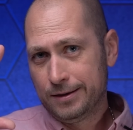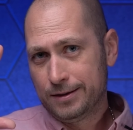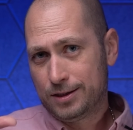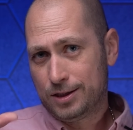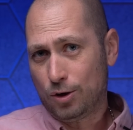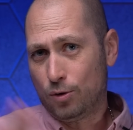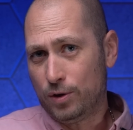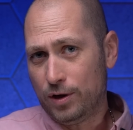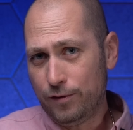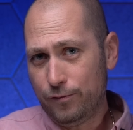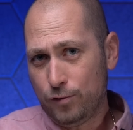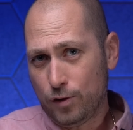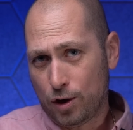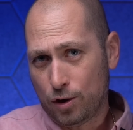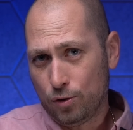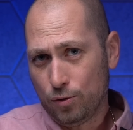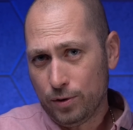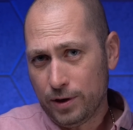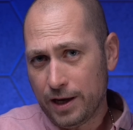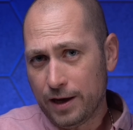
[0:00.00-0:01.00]
So if you
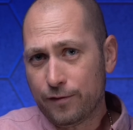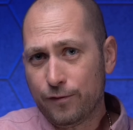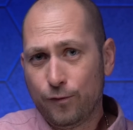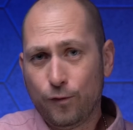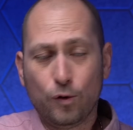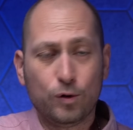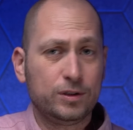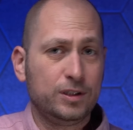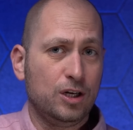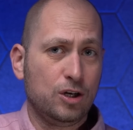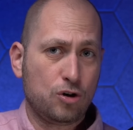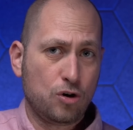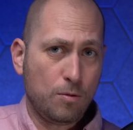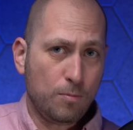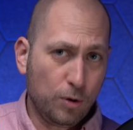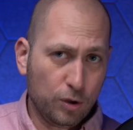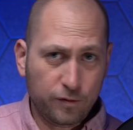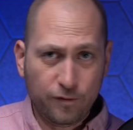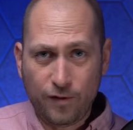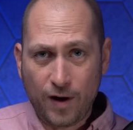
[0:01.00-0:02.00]
are looking for the
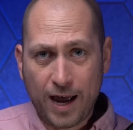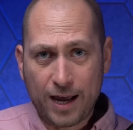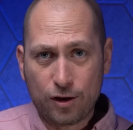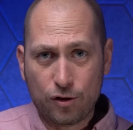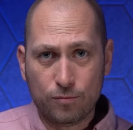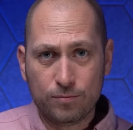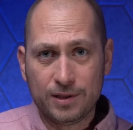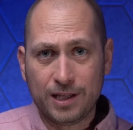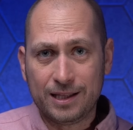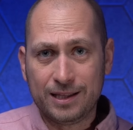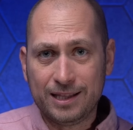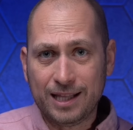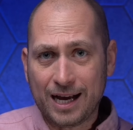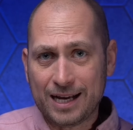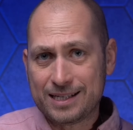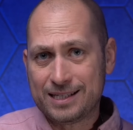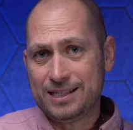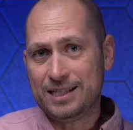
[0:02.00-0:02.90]
robot vacuum that does